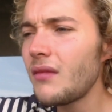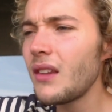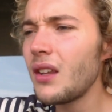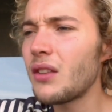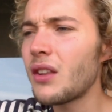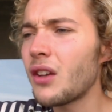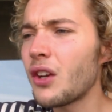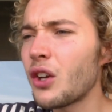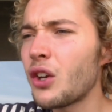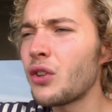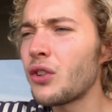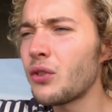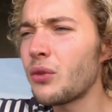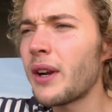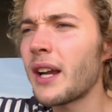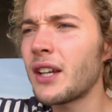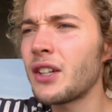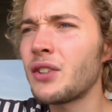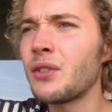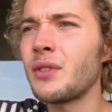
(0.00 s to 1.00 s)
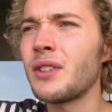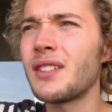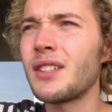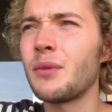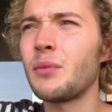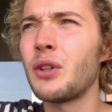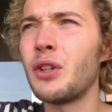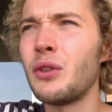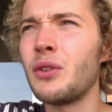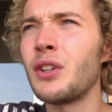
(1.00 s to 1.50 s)
That a good director is
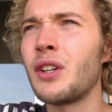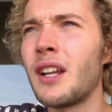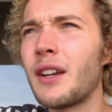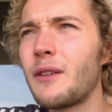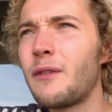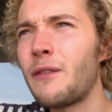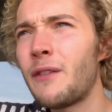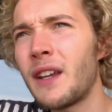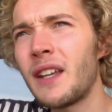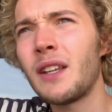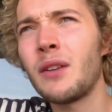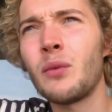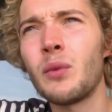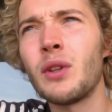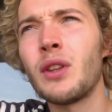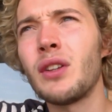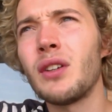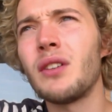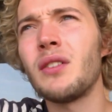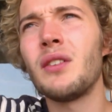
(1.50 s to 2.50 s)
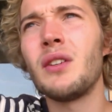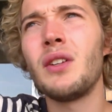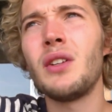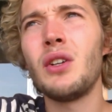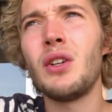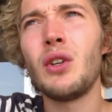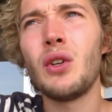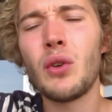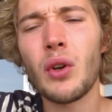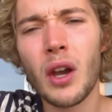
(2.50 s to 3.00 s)
someone who can, like, fit in with the
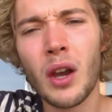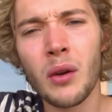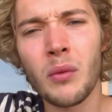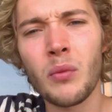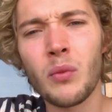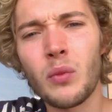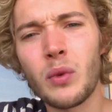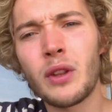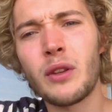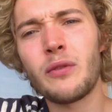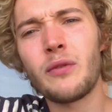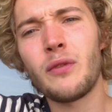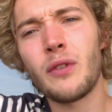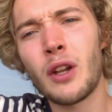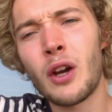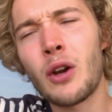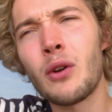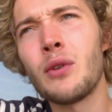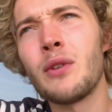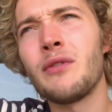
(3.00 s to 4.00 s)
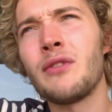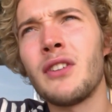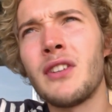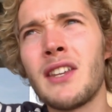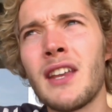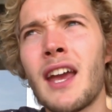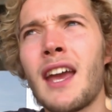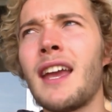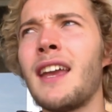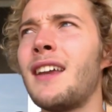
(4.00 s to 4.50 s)
flow of the
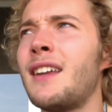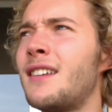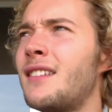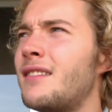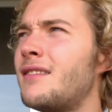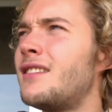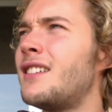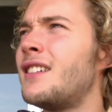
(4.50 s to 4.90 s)
day and